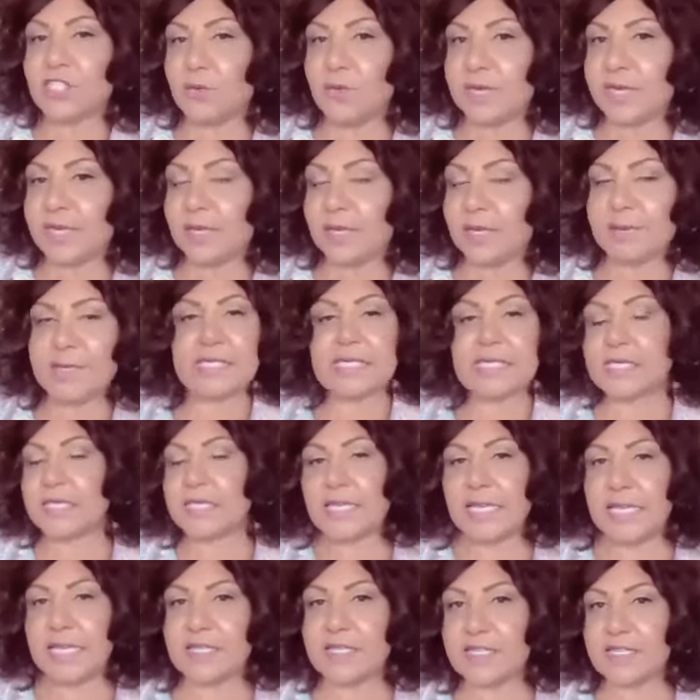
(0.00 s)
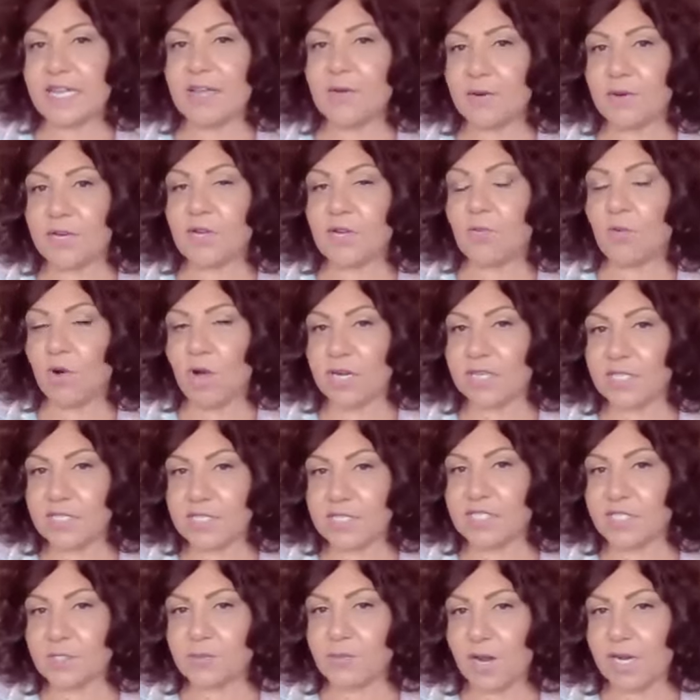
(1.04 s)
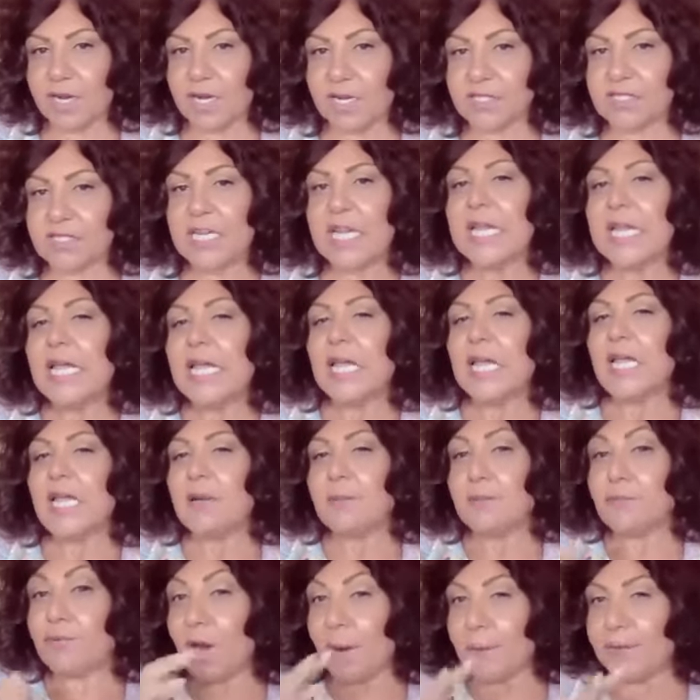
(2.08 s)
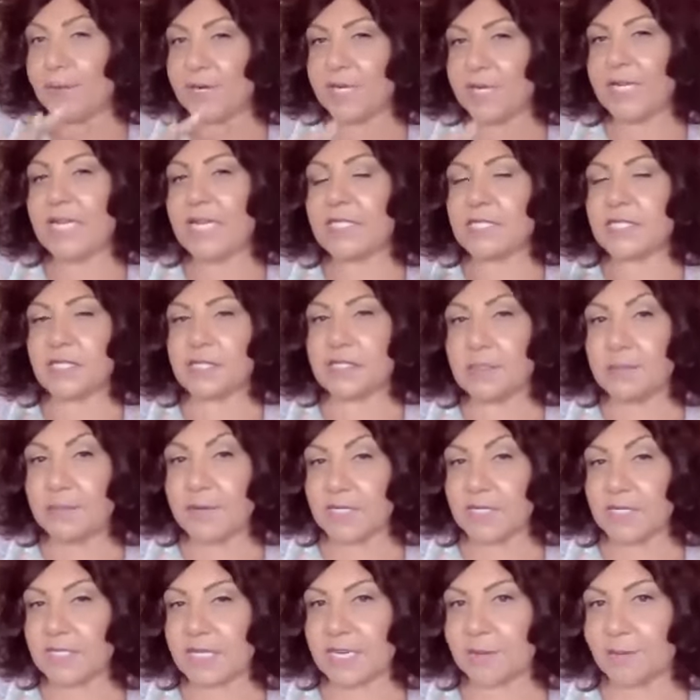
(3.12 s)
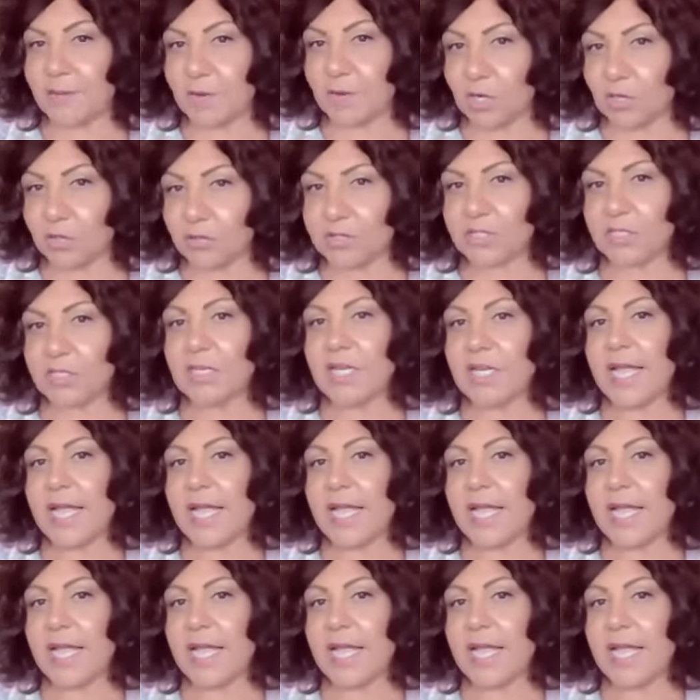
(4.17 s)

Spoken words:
and doing it because at the end of the day, when you walk into this property, it still smells like mold.